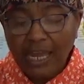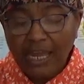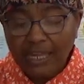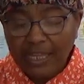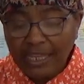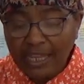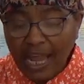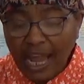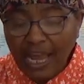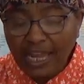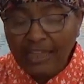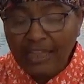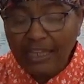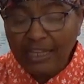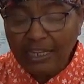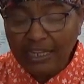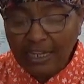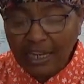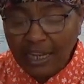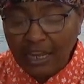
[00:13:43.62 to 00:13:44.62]
neither
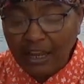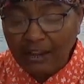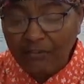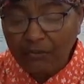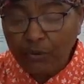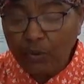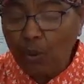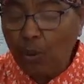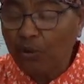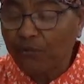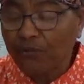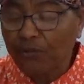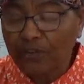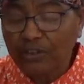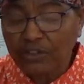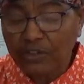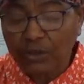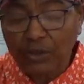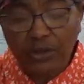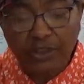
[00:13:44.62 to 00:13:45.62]
left nor
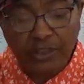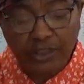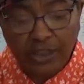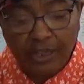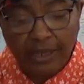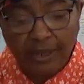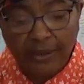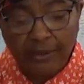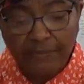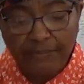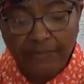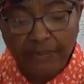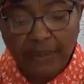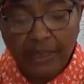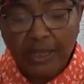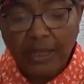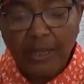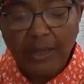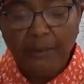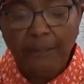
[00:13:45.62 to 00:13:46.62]
forsook them,
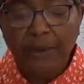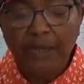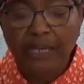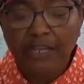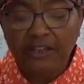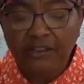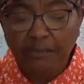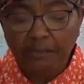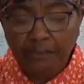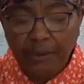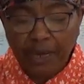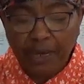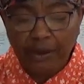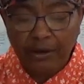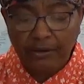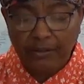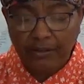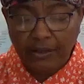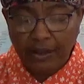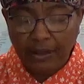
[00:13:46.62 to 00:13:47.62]
but he
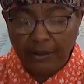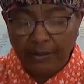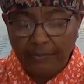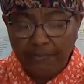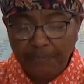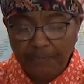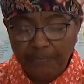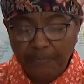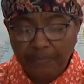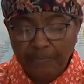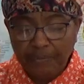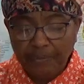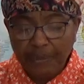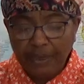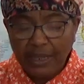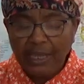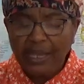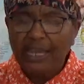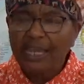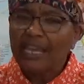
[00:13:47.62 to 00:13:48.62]
spared them.
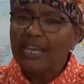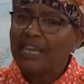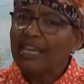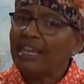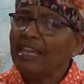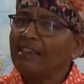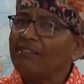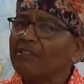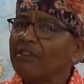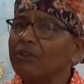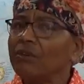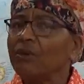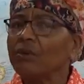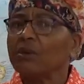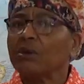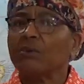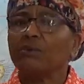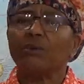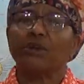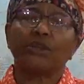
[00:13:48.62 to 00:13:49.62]
Even
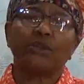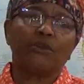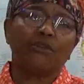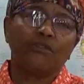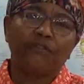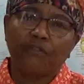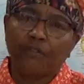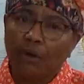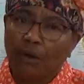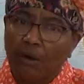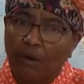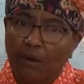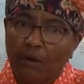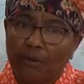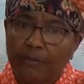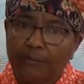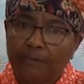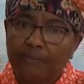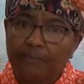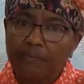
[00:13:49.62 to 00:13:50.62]
daughter, when you fall,
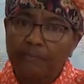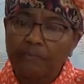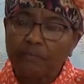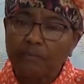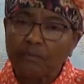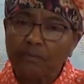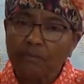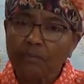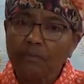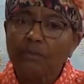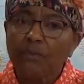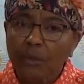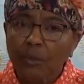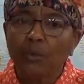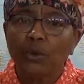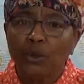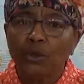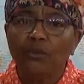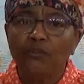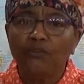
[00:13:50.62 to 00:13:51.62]

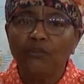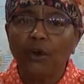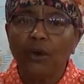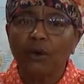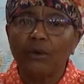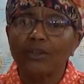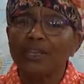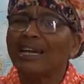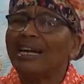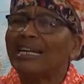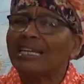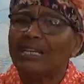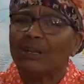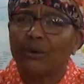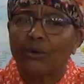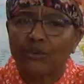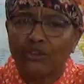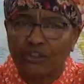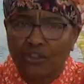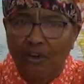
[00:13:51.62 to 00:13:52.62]
when you fall, Yah
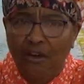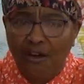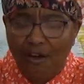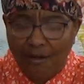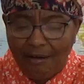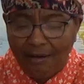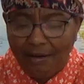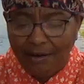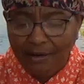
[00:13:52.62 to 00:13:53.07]
knows your heart.